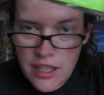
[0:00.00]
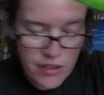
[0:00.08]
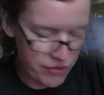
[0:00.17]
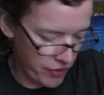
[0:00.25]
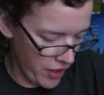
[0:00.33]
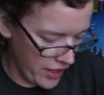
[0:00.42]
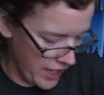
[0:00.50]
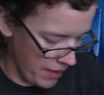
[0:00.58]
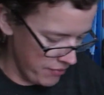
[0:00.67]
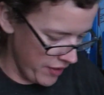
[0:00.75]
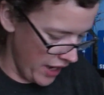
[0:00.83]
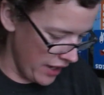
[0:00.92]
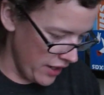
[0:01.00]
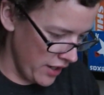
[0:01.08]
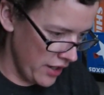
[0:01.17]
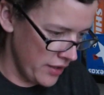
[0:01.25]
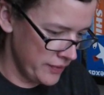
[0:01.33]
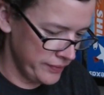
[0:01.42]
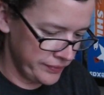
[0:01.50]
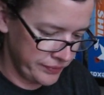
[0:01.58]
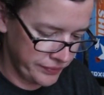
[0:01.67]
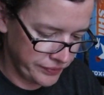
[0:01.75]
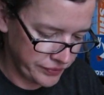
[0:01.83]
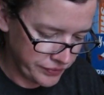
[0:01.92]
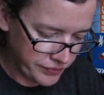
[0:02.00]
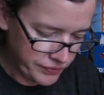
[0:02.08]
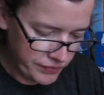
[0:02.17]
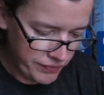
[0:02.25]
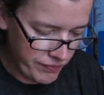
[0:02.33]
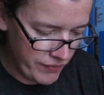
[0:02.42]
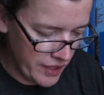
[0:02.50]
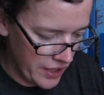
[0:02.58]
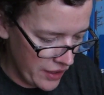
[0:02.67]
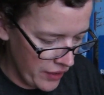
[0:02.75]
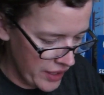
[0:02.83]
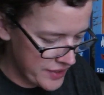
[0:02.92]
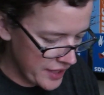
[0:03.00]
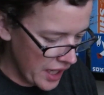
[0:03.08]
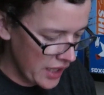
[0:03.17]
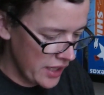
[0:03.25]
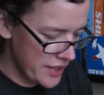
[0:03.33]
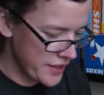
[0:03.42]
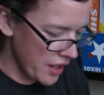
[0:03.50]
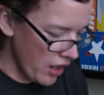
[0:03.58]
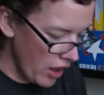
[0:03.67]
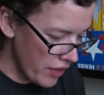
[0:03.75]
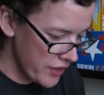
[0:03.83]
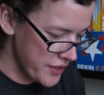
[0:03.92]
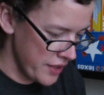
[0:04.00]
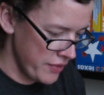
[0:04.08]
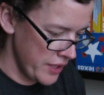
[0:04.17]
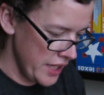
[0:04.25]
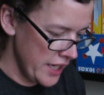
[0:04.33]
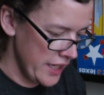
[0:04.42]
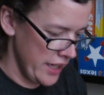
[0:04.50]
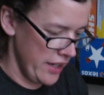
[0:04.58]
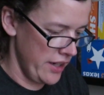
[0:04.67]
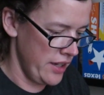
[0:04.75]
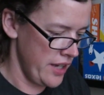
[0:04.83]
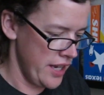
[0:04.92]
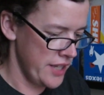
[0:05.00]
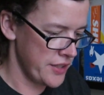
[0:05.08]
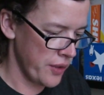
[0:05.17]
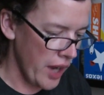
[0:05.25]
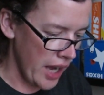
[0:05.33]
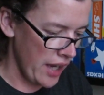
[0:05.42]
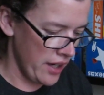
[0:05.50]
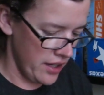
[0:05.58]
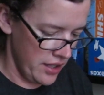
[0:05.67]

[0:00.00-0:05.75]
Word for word: for our campfire. You know, it's got it's got all the stuff we need in here. It's great.